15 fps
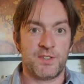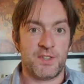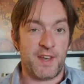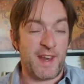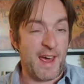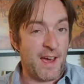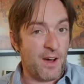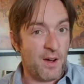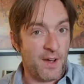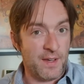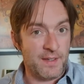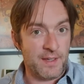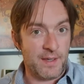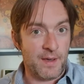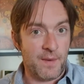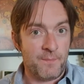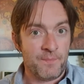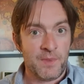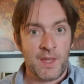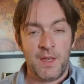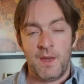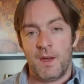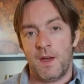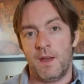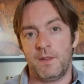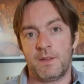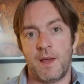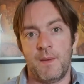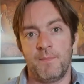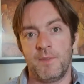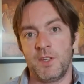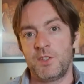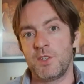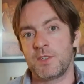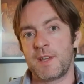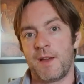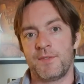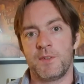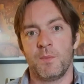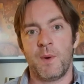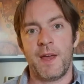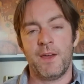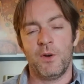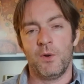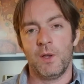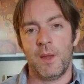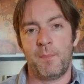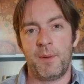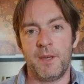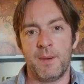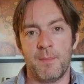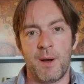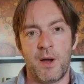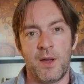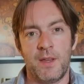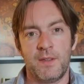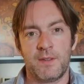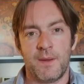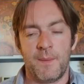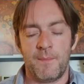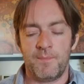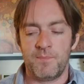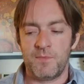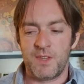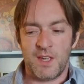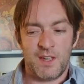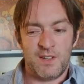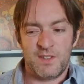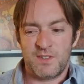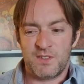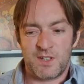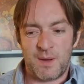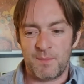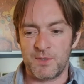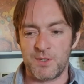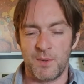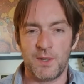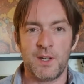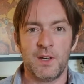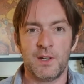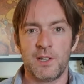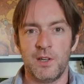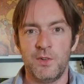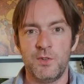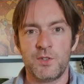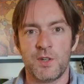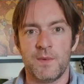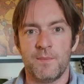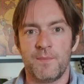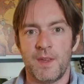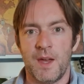to that idea, and you just have to weigh it all up in your mind and come to a conclusion.